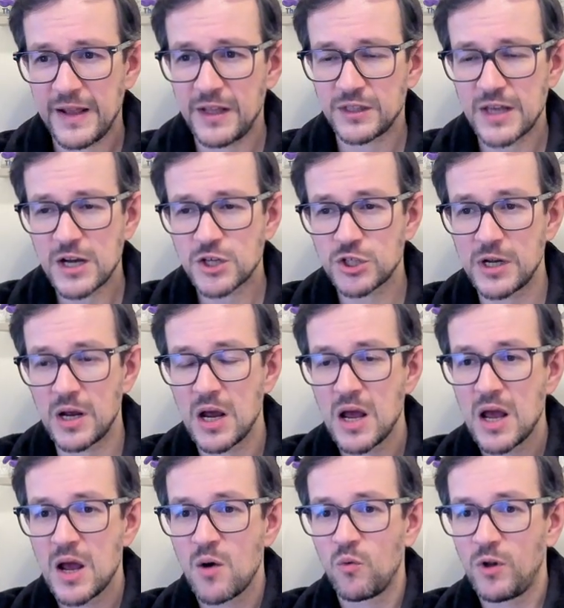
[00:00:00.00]
and it actually
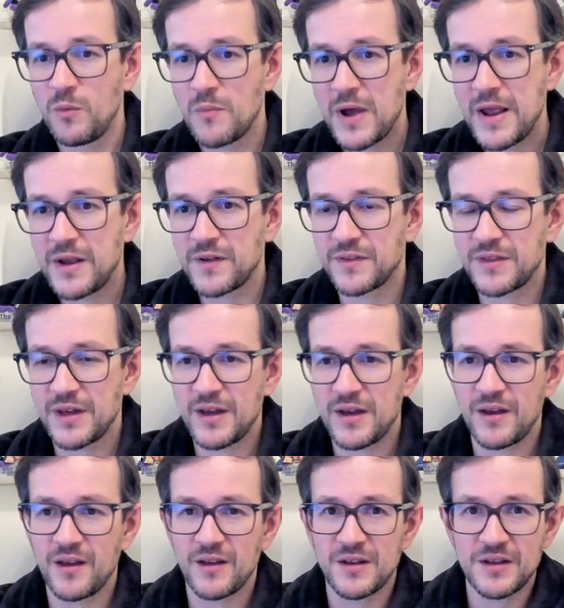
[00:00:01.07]
will make
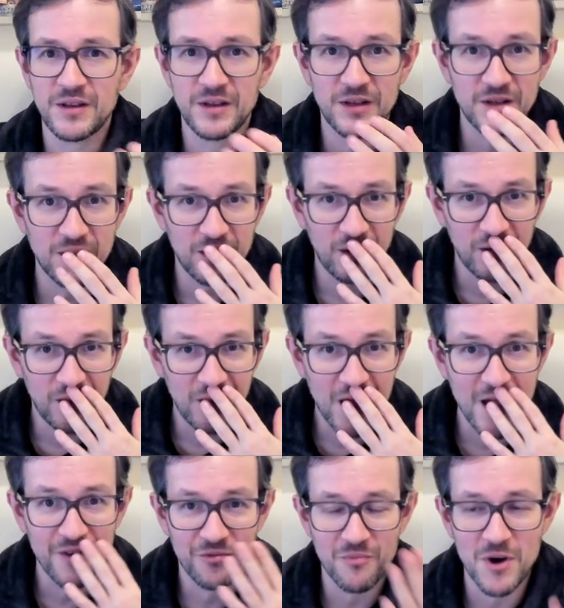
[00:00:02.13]
the
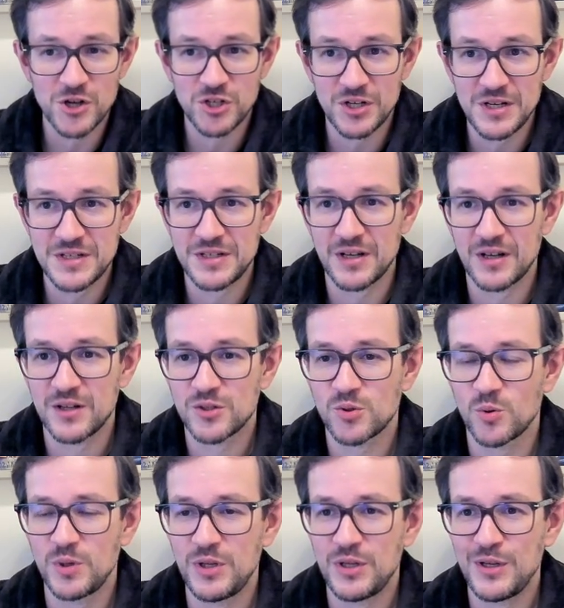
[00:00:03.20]
life much easier.
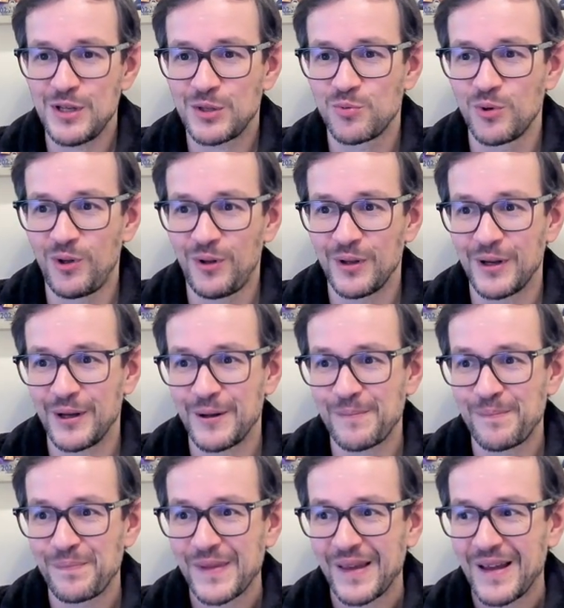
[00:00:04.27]
So it will
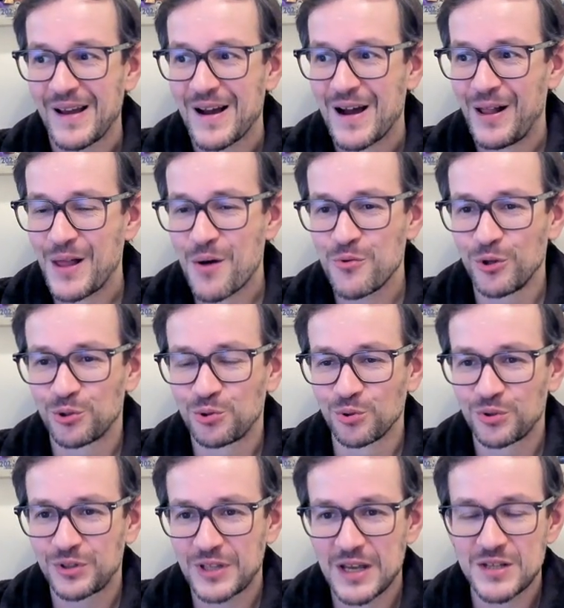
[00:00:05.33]
allow you
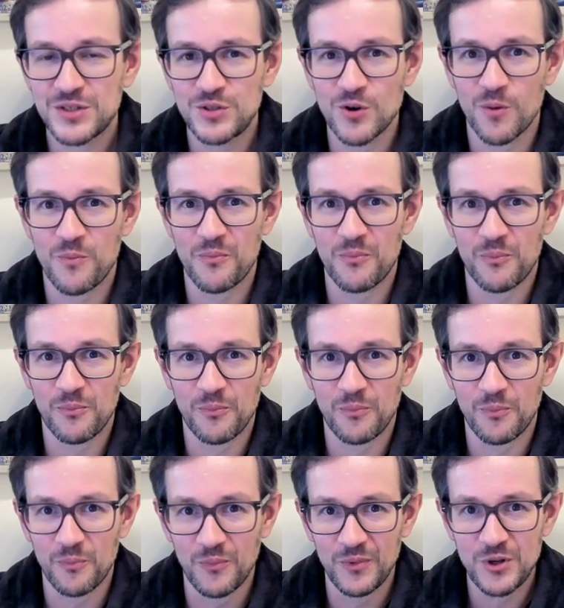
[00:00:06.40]
to test your
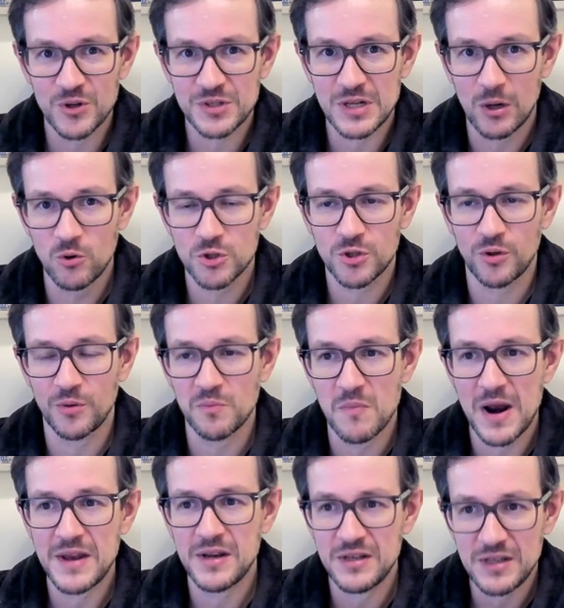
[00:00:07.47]
solution
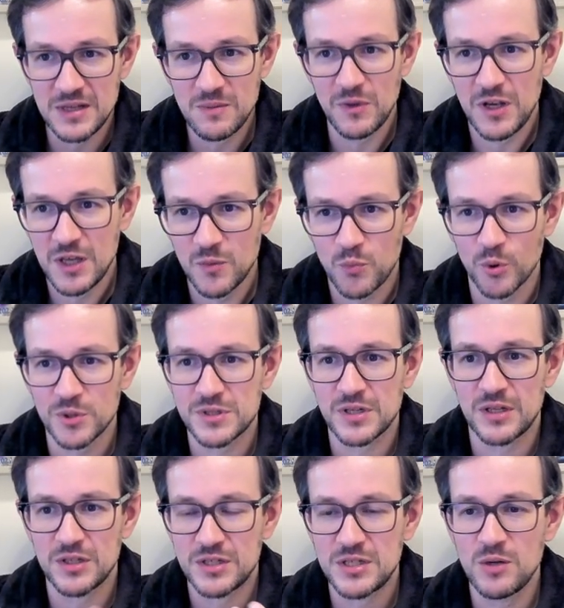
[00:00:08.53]
many inputs
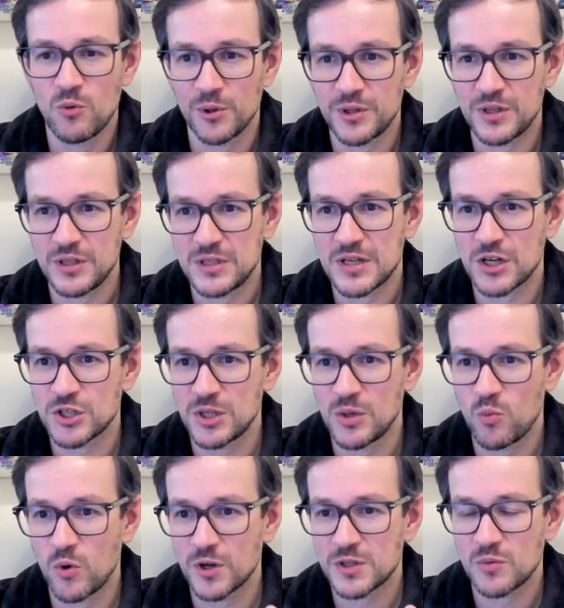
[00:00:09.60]
and see what it
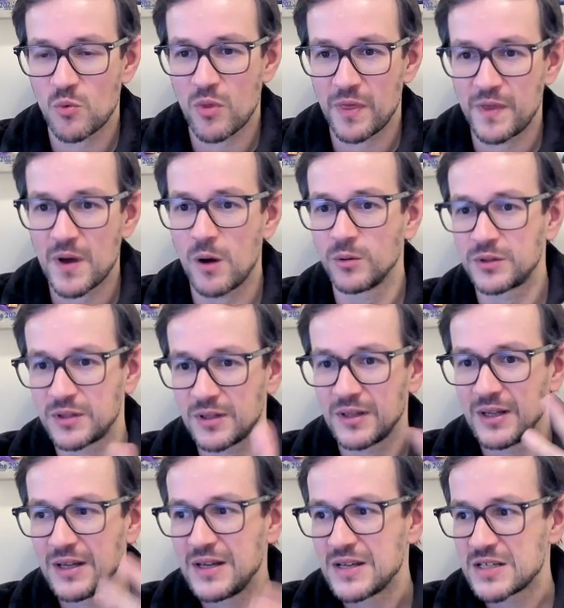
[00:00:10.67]
actually works without
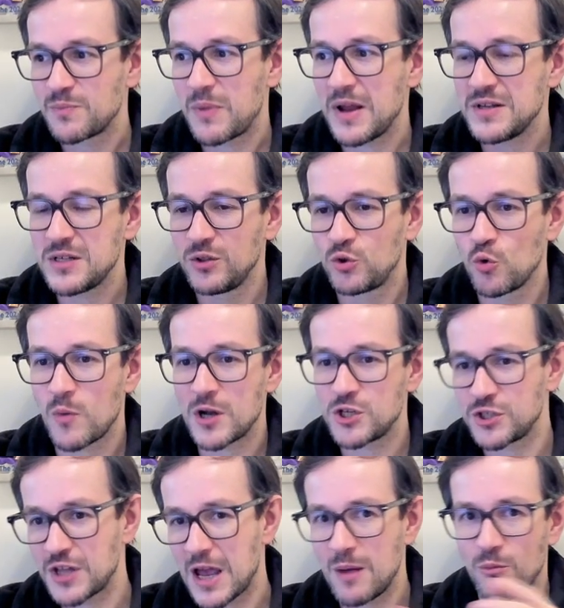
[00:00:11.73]
spending too
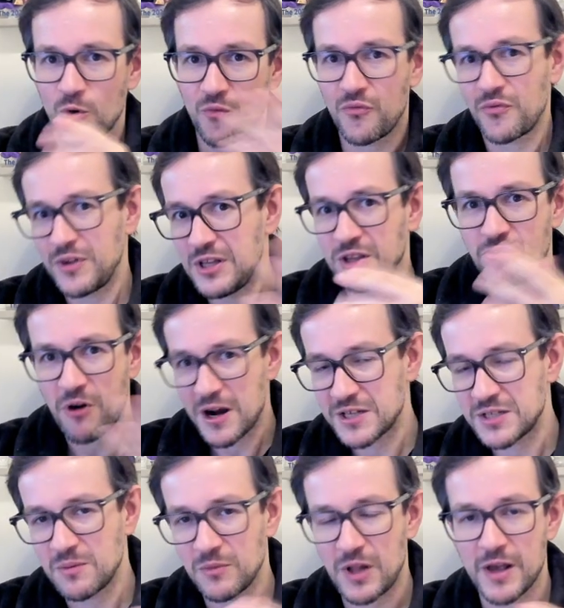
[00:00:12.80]
much time of
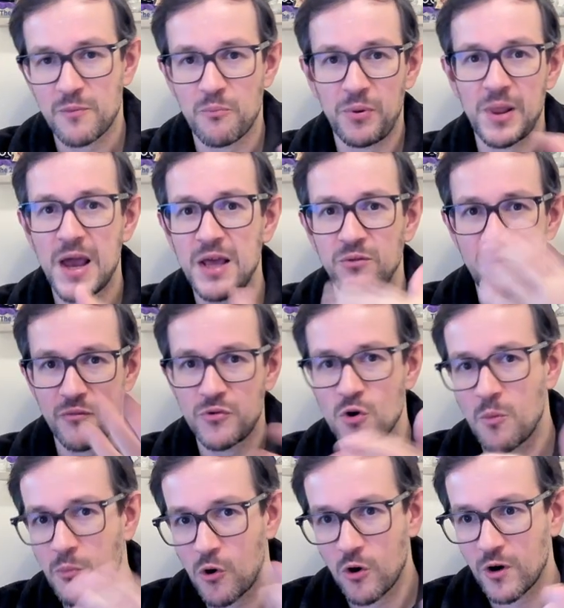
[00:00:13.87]
interacting, like playing with
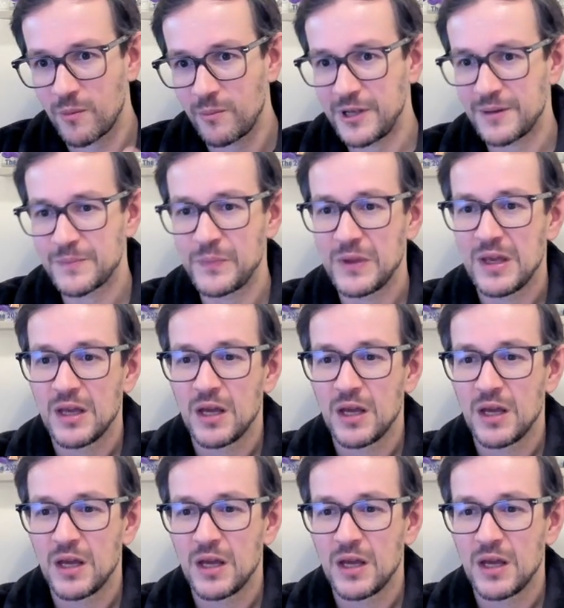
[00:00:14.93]
your program. Yeah.